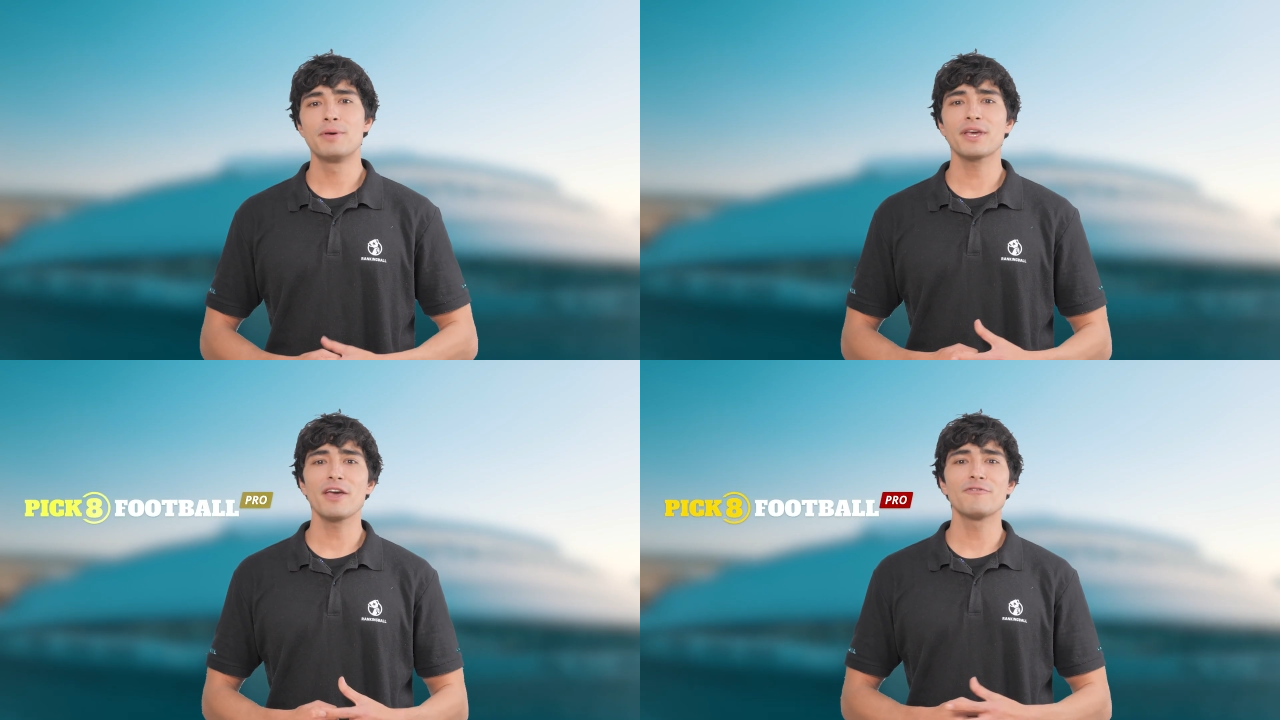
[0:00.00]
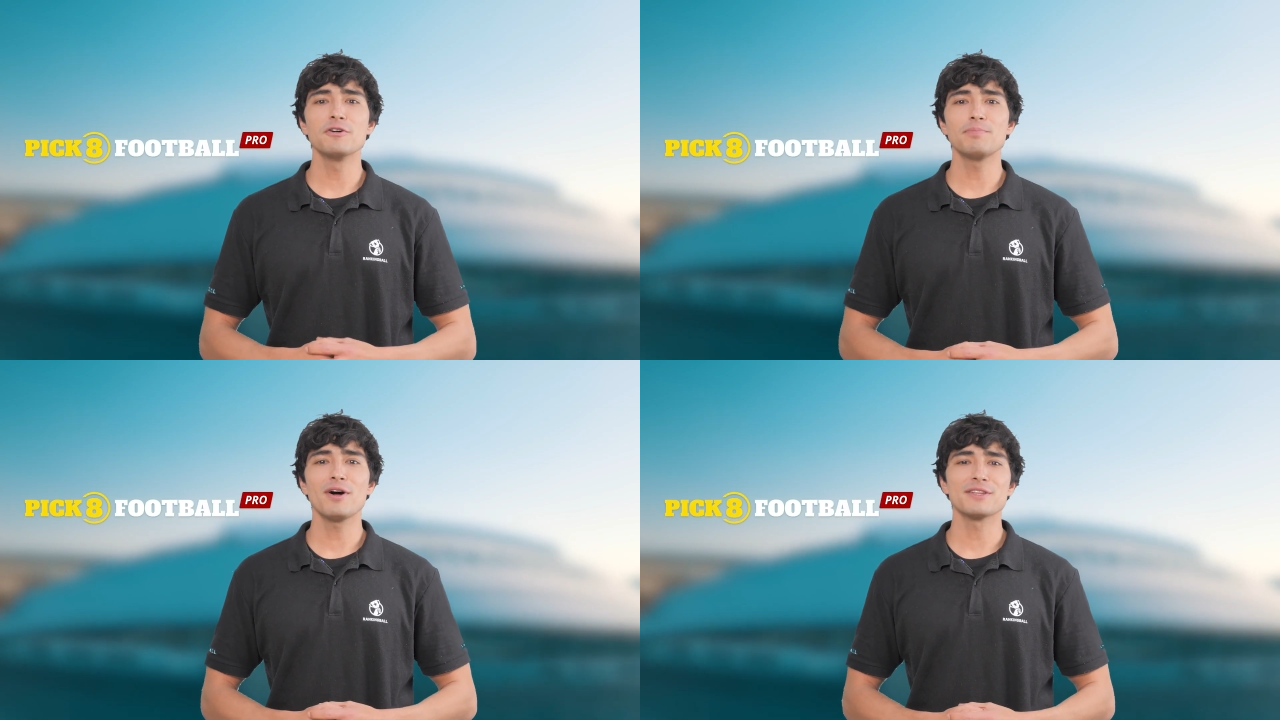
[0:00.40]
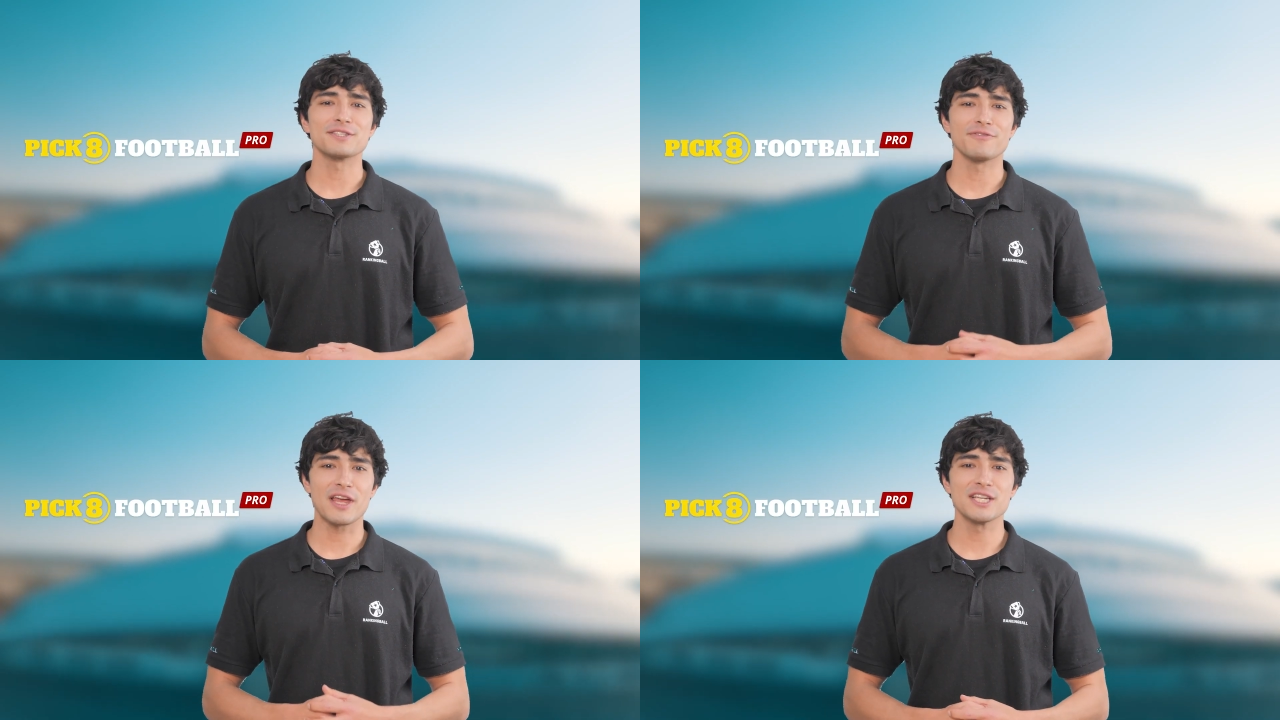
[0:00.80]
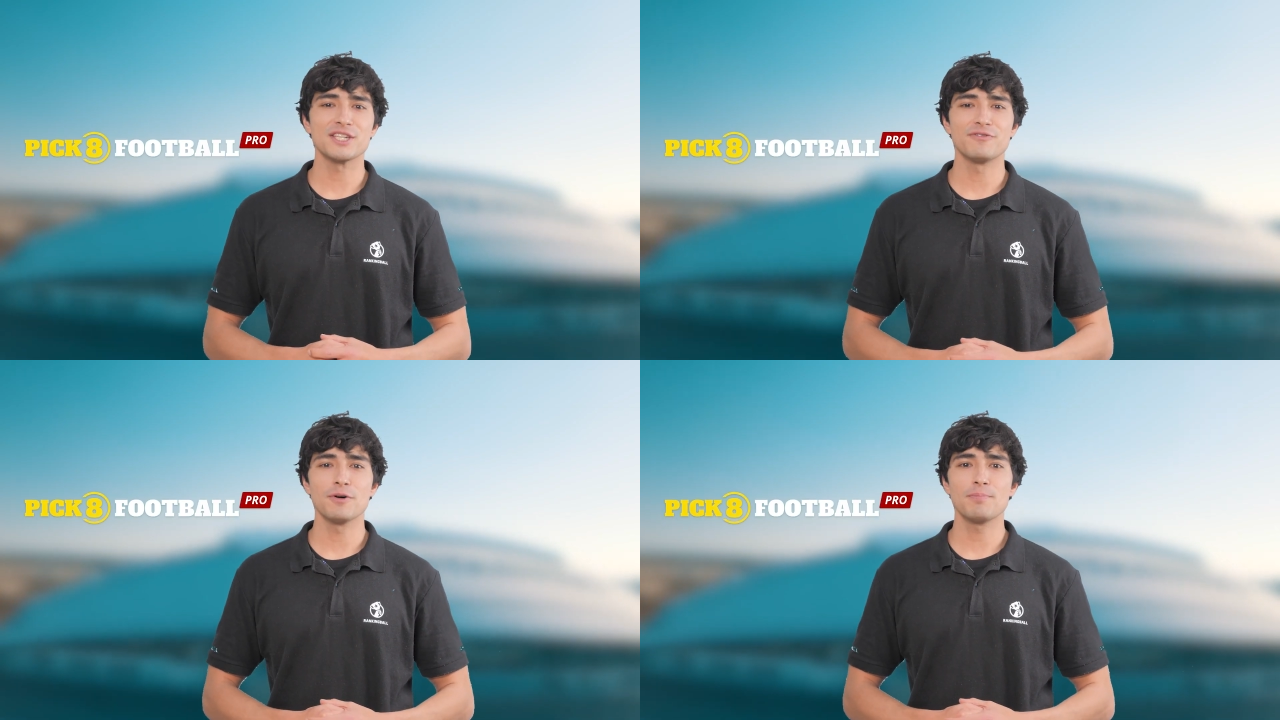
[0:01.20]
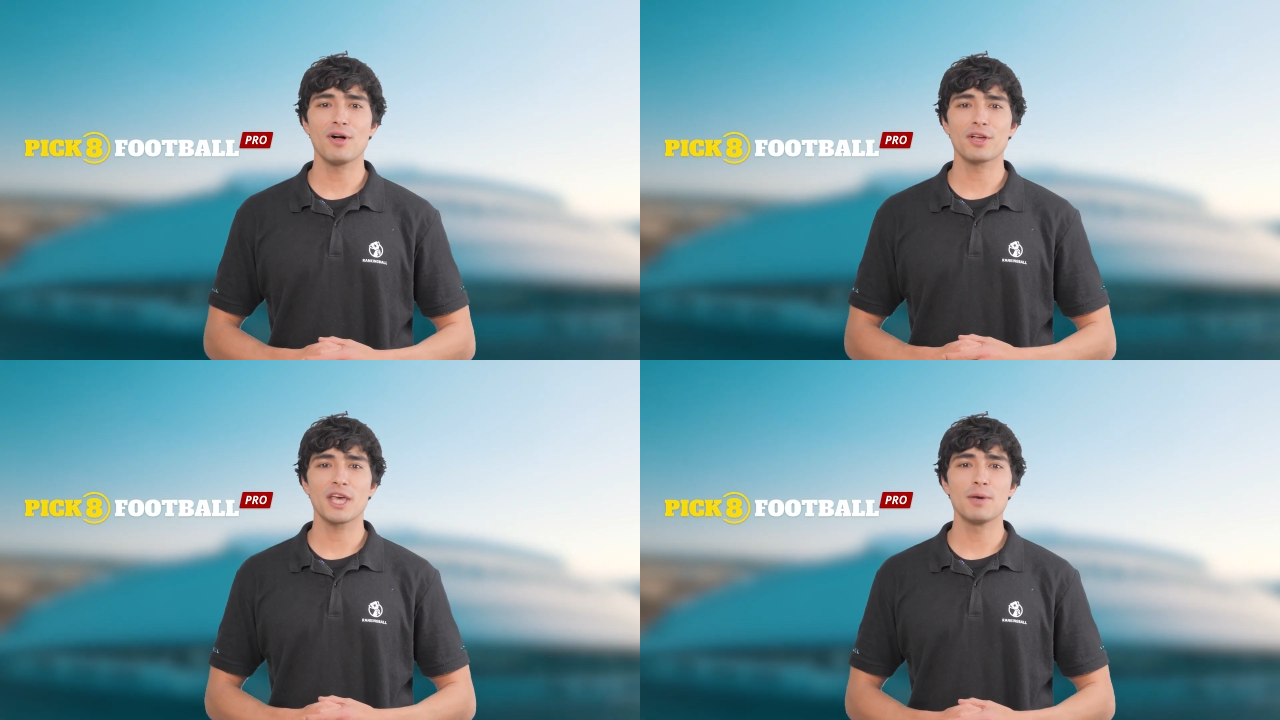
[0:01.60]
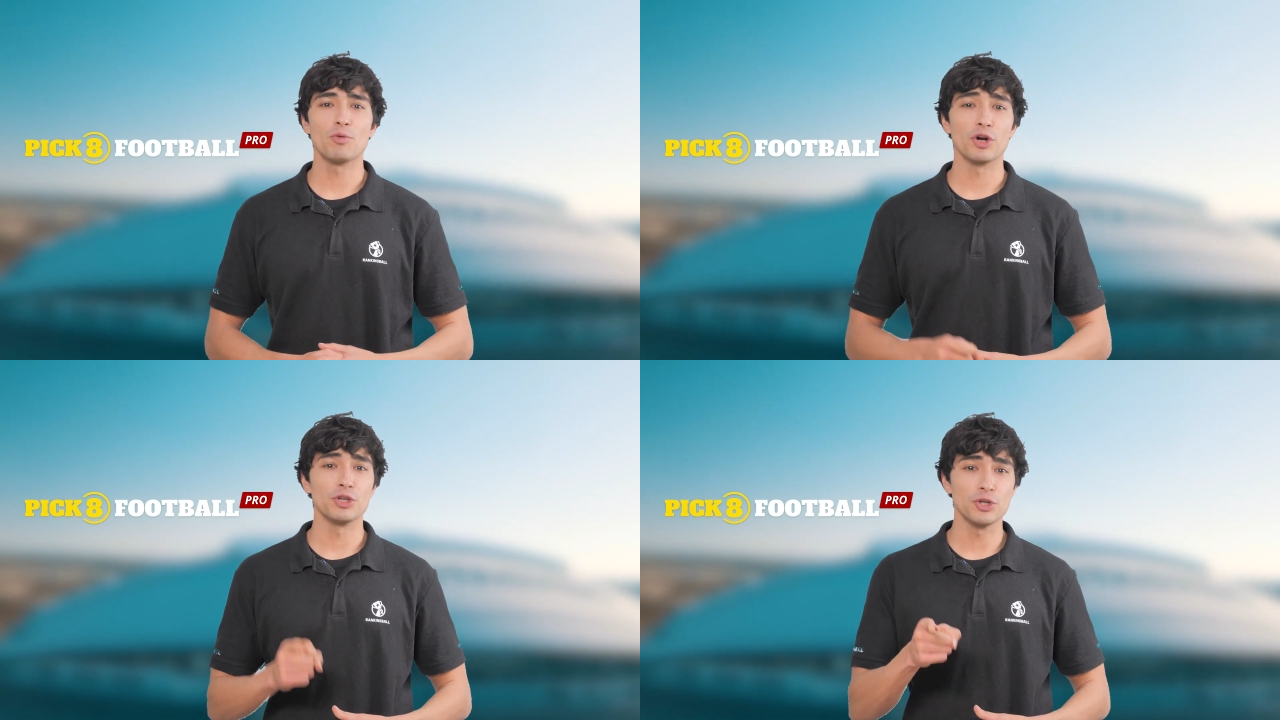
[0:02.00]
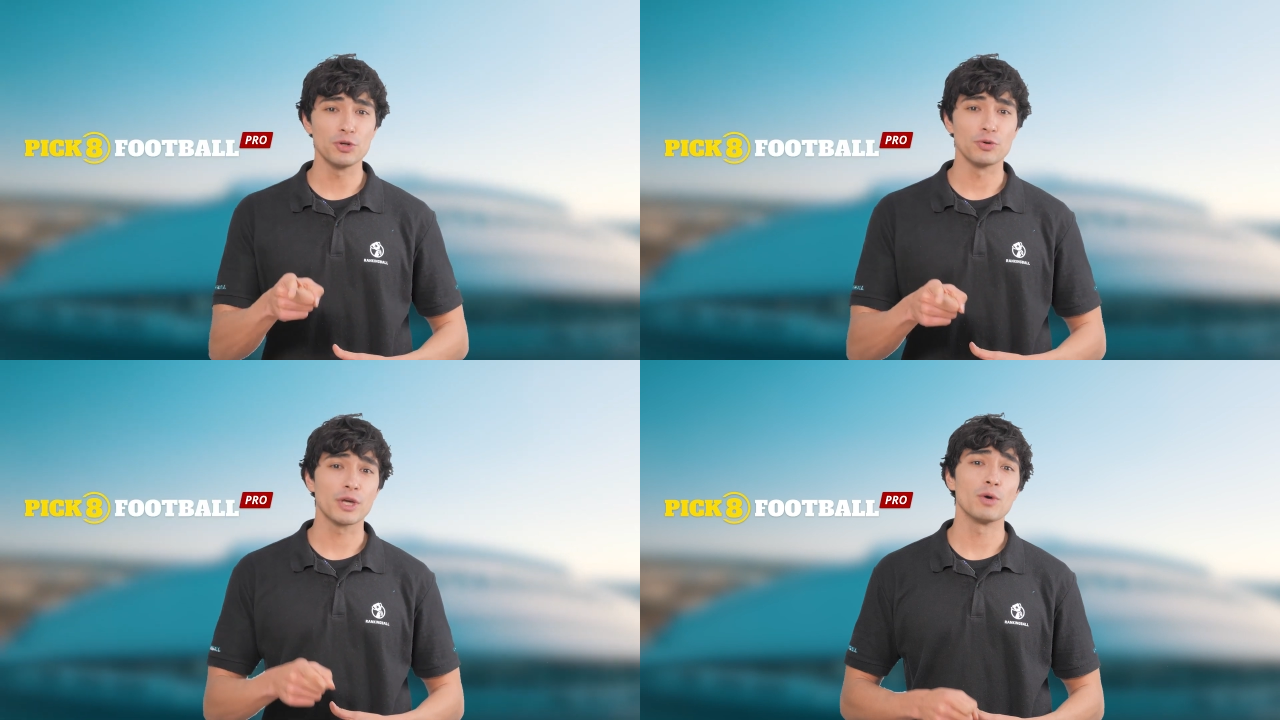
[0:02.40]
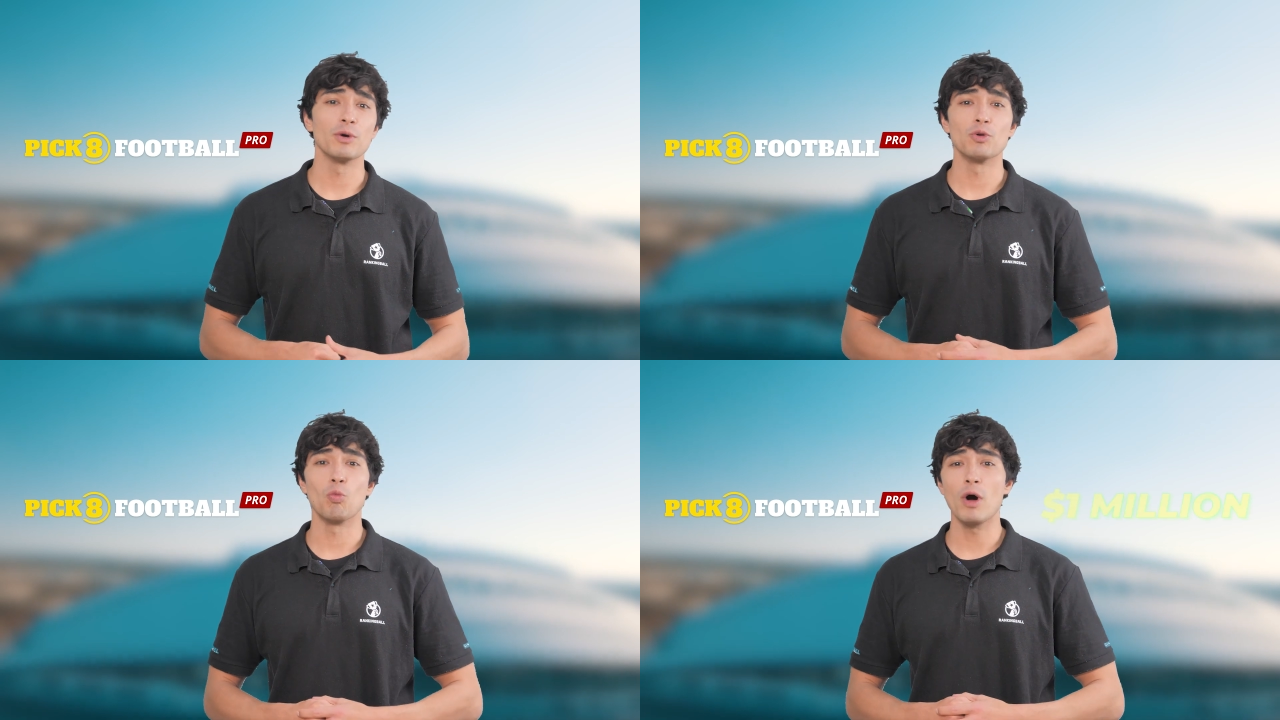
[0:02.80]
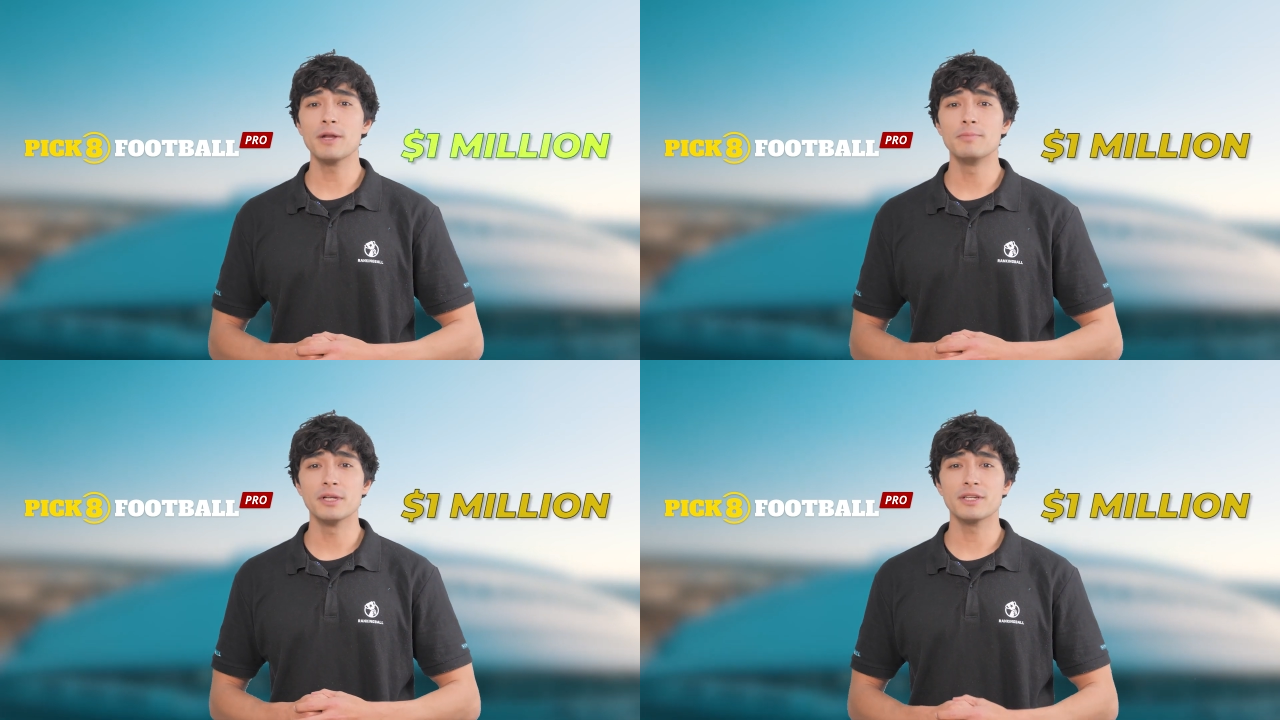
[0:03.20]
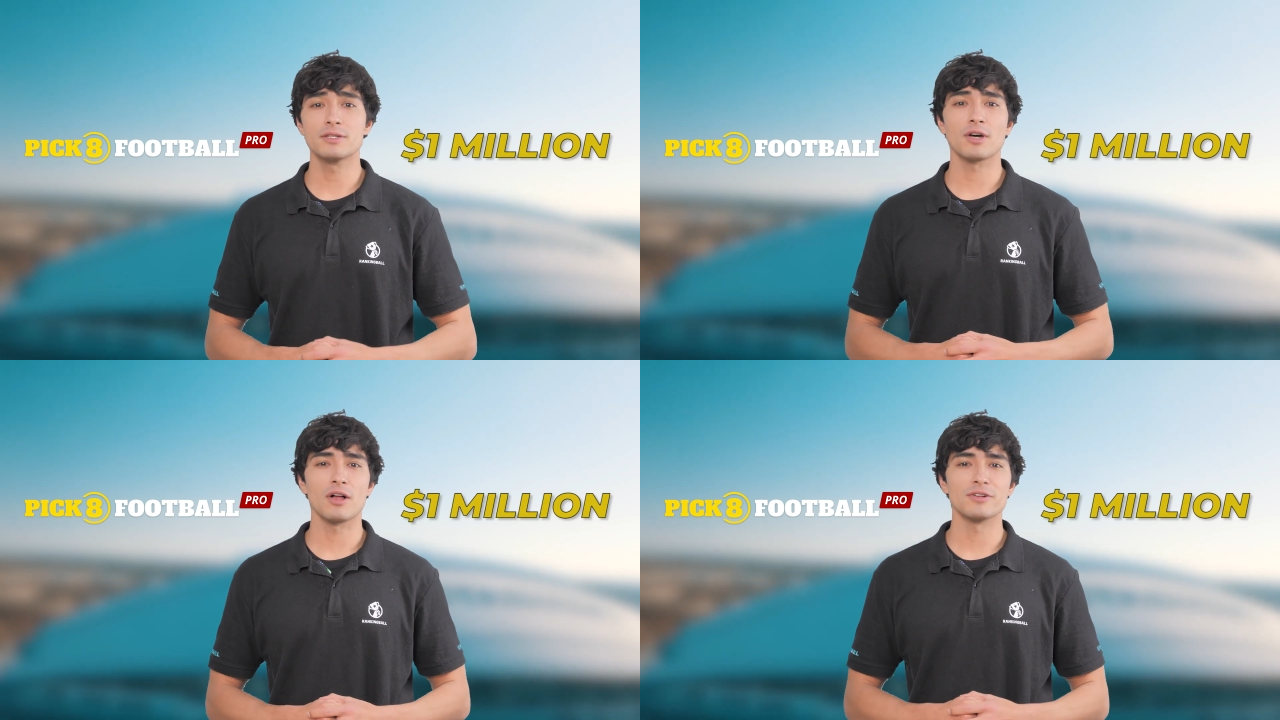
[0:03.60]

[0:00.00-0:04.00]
Pick8 Football is a fantasy football game where you can win $1 million.